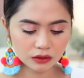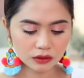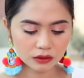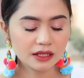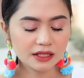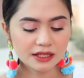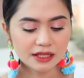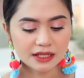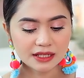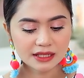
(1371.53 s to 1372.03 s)

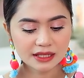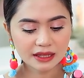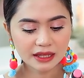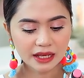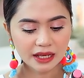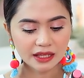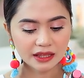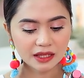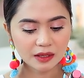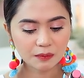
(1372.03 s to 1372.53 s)
This is the
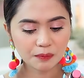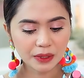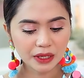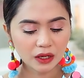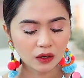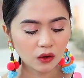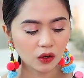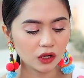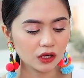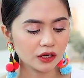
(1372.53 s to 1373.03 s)
Indie
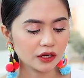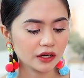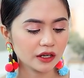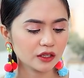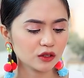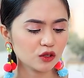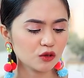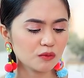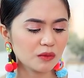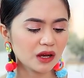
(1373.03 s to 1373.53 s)
Pink color.
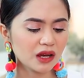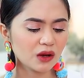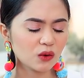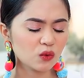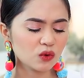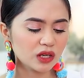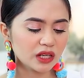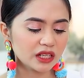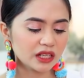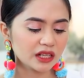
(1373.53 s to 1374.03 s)
Ito yung mga
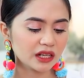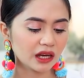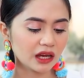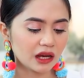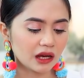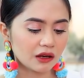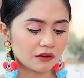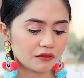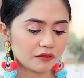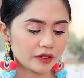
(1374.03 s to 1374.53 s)
kulay na
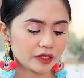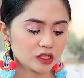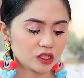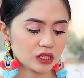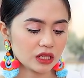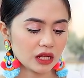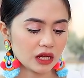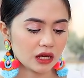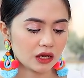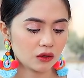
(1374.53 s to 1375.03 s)

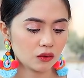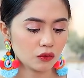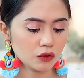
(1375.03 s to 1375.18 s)
nakaka-fresh lang.